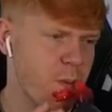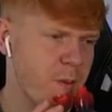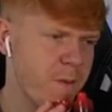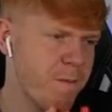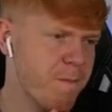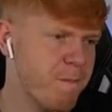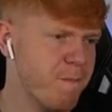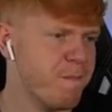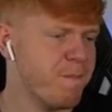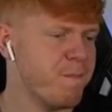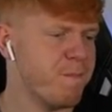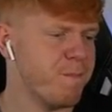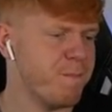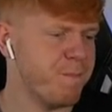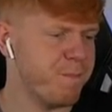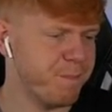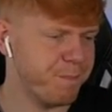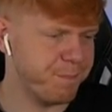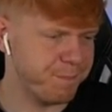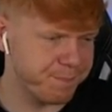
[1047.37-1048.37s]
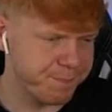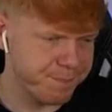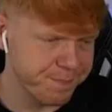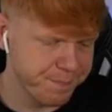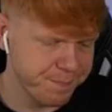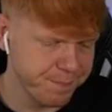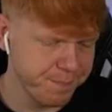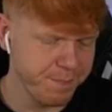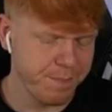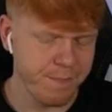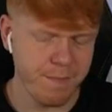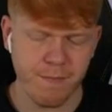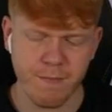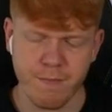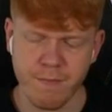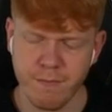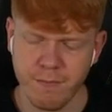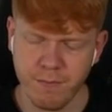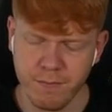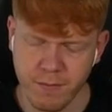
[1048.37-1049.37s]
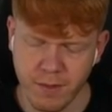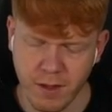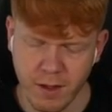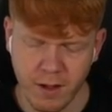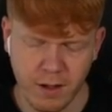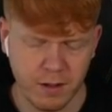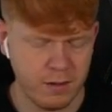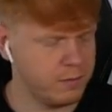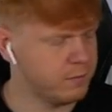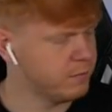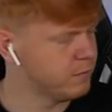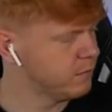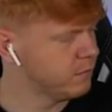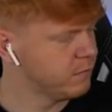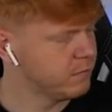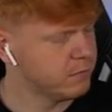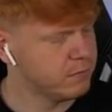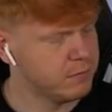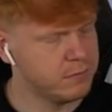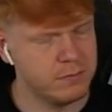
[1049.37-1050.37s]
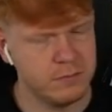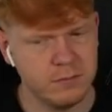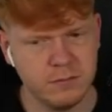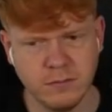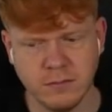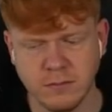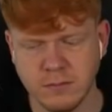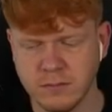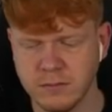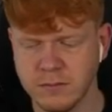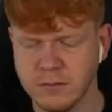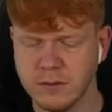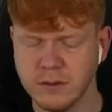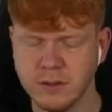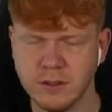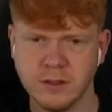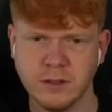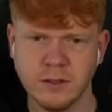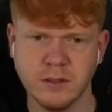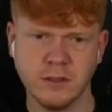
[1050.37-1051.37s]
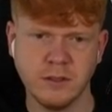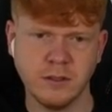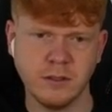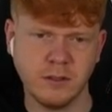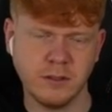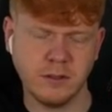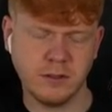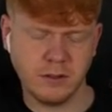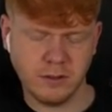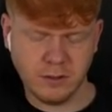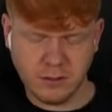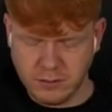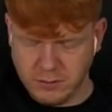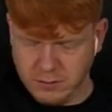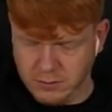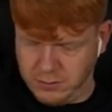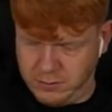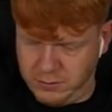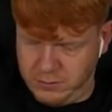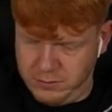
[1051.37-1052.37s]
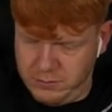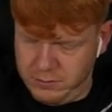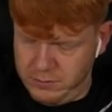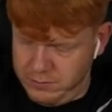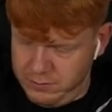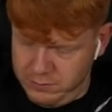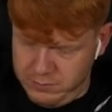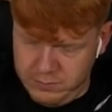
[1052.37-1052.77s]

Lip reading: (silent)